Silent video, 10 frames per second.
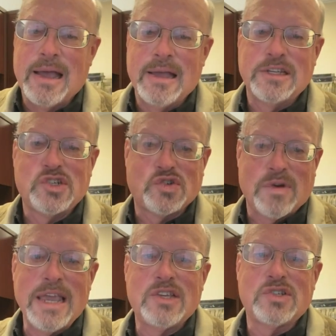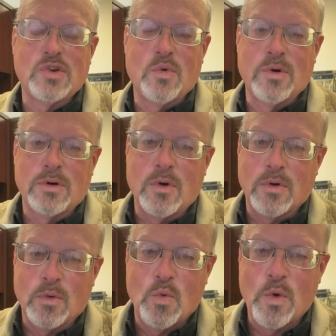strikes
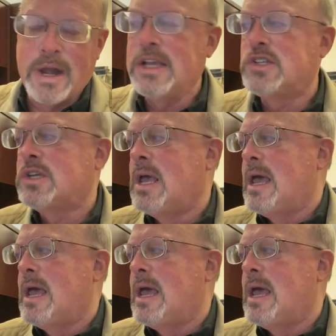or warnings.